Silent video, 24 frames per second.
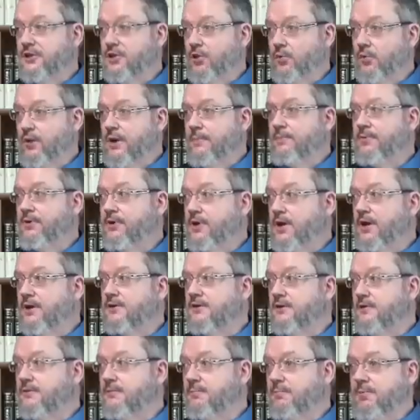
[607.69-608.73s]
the
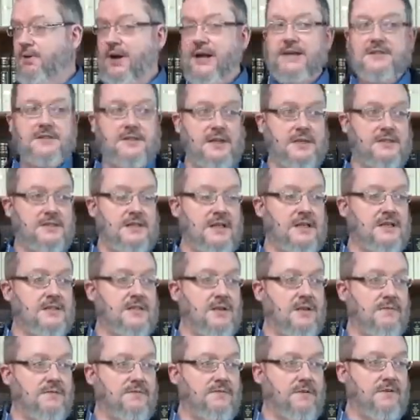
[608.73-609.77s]
reproductive processes
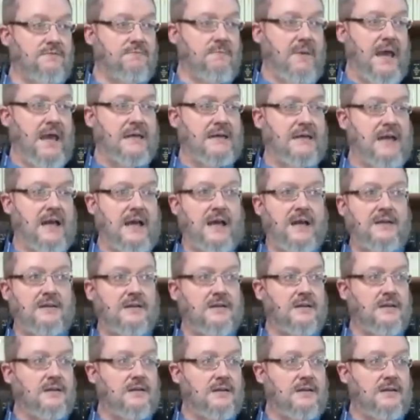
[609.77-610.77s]
of, of mankind.